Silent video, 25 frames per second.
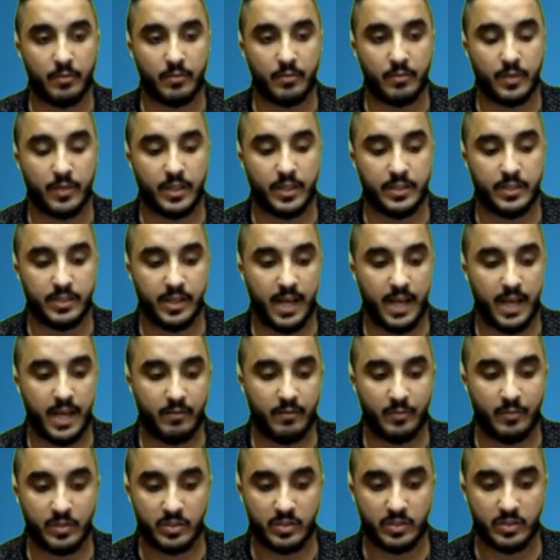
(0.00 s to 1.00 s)
Easy to have a
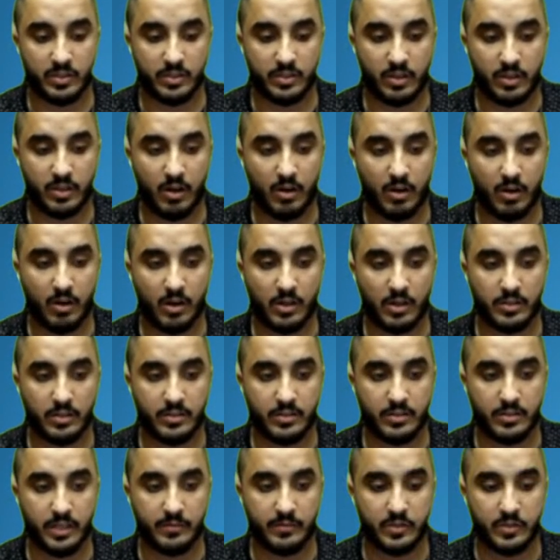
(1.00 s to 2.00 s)
bunch of these cards,
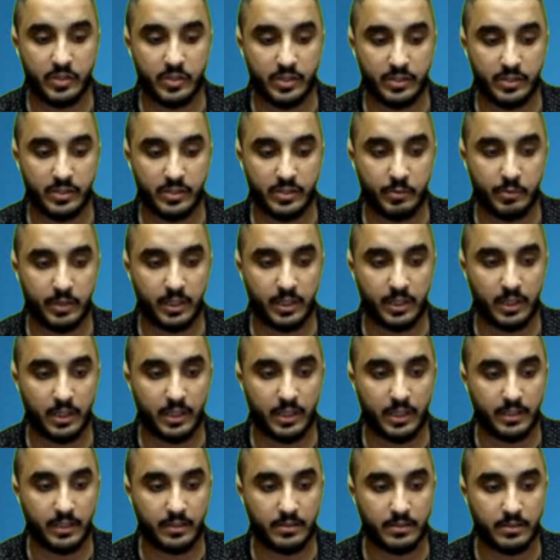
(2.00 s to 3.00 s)
images, quick
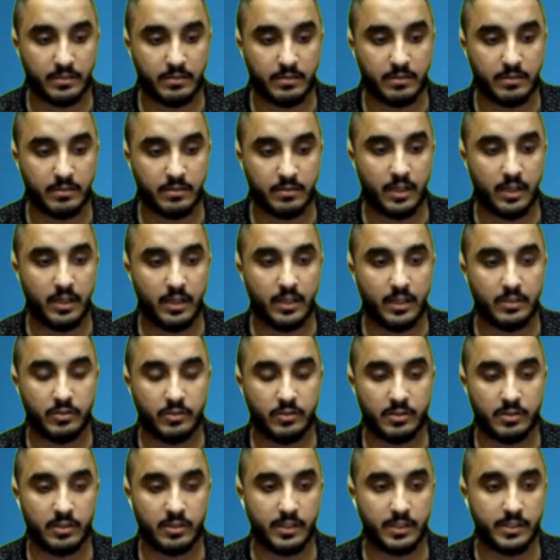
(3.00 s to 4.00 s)
links,
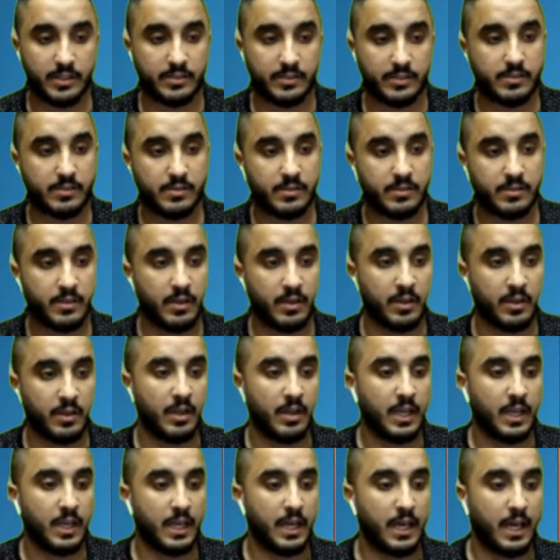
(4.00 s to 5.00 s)
just lists.
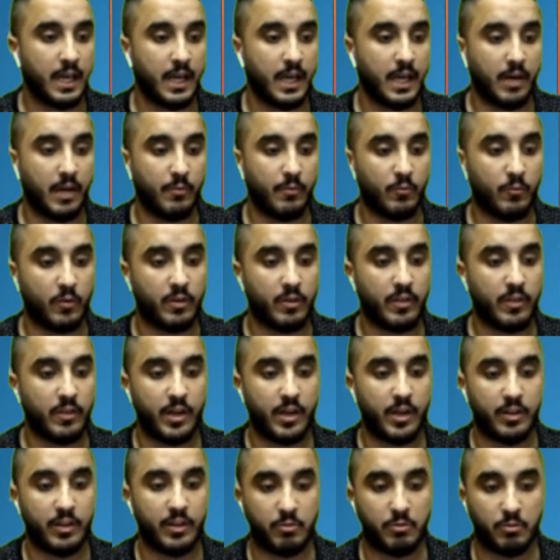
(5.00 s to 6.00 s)
One of the
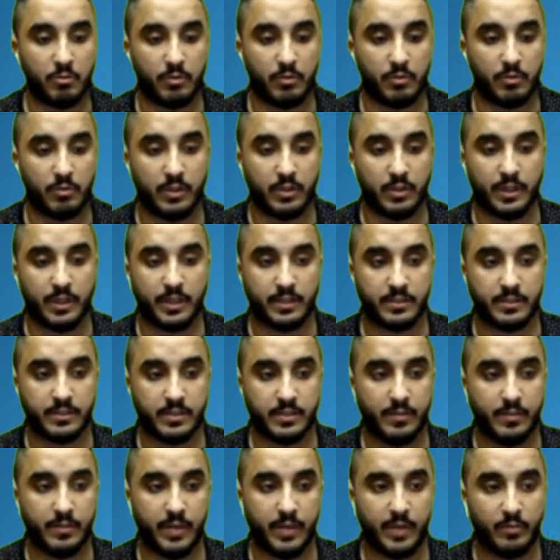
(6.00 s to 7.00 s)
other cool things
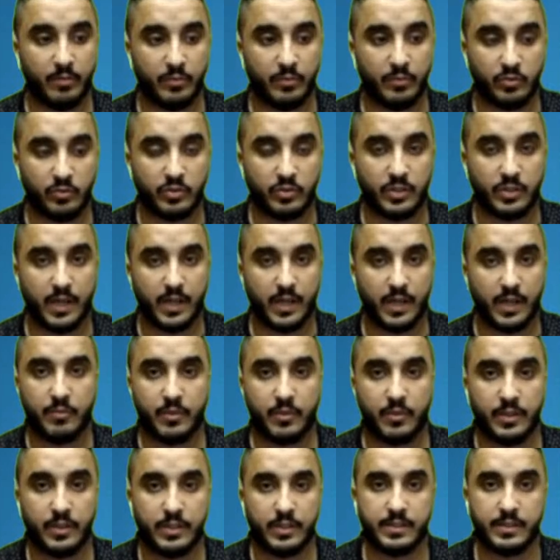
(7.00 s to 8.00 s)
about Bootstrap
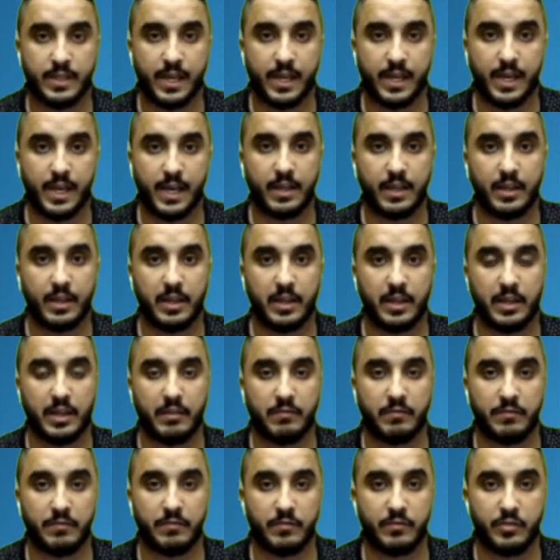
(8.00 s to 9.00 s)
is that if
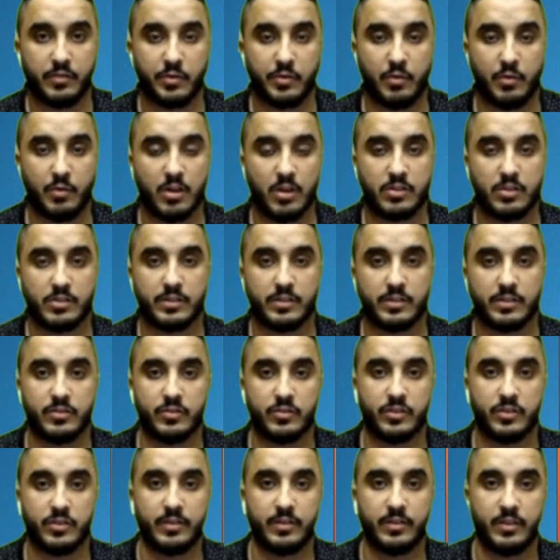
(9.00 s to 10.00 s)
you are just
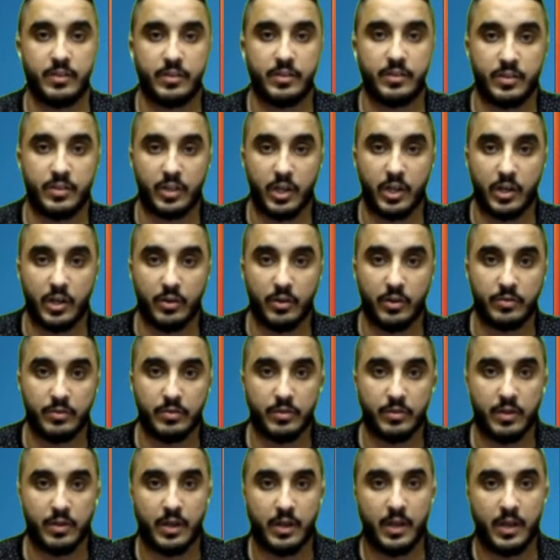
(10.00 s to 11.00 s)
interested to code,
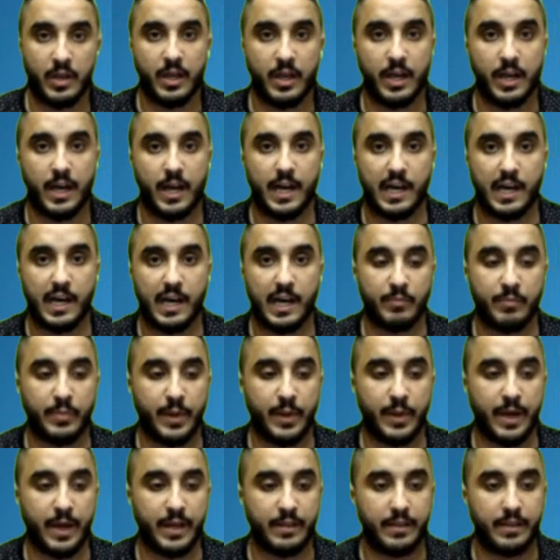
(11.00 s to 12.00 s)

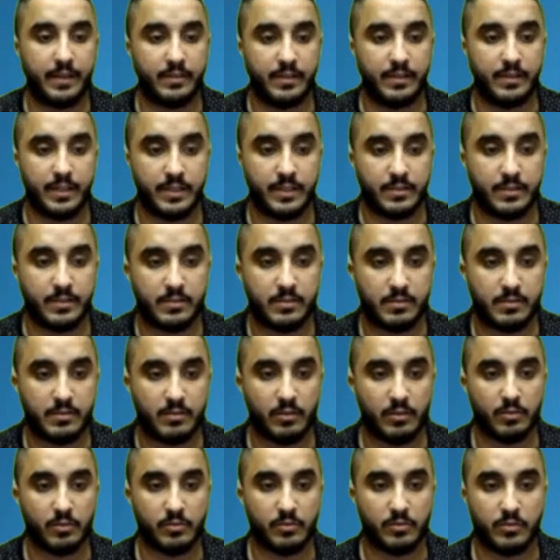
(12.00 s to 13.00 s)
but this
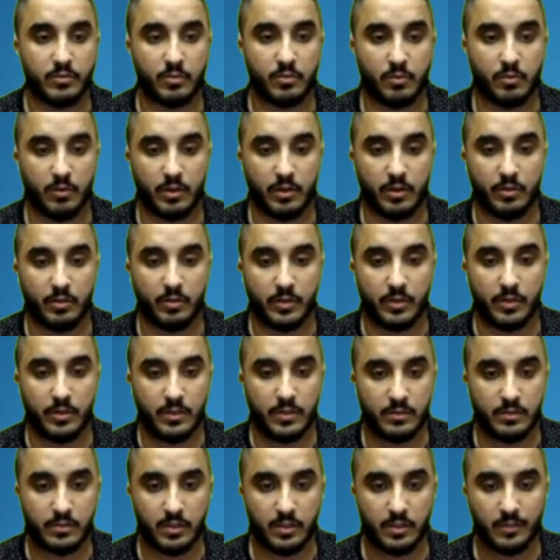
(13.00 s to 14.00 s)
little tutorial
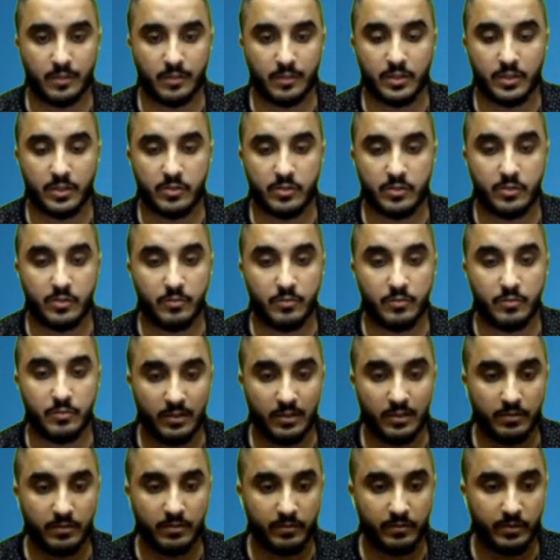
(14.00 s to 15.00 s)
was a little bit too
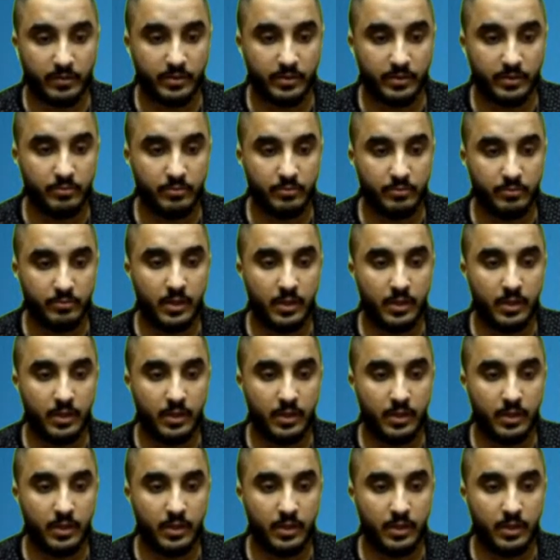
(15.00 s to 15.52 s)
much for you,